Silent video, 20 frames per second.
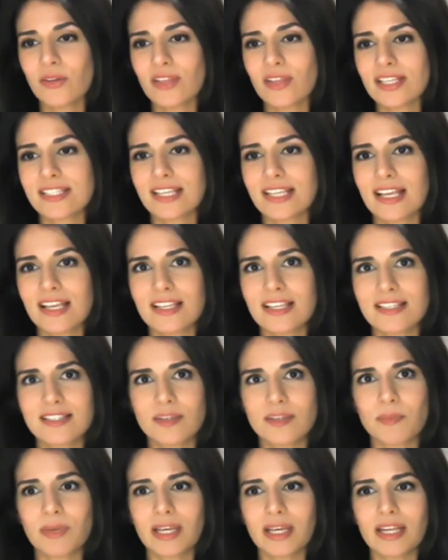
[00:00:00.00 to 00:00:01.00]
this is
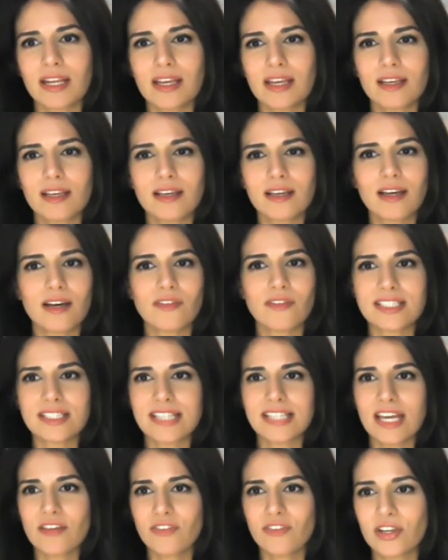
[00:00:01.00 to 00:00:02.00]
the beginning of the
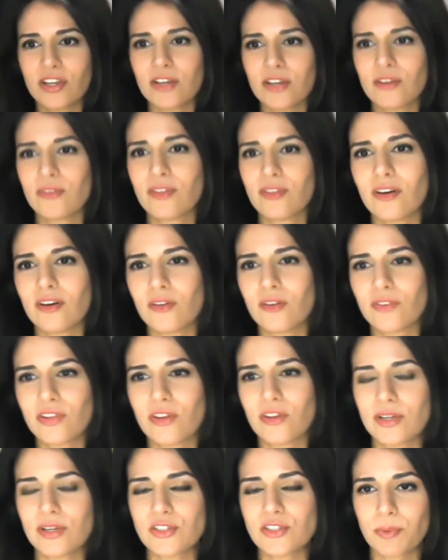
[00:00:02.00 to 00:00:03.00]
day for you over
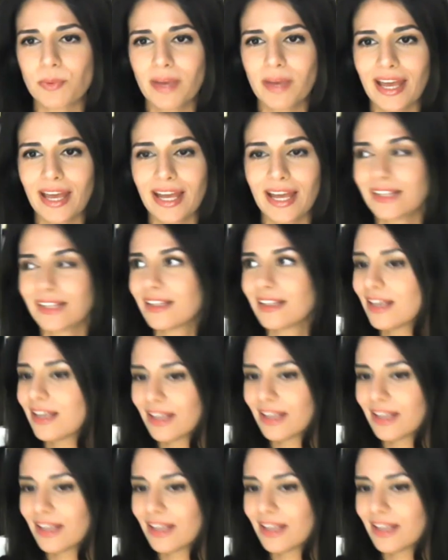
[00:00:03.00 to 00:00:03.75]
there in Japan.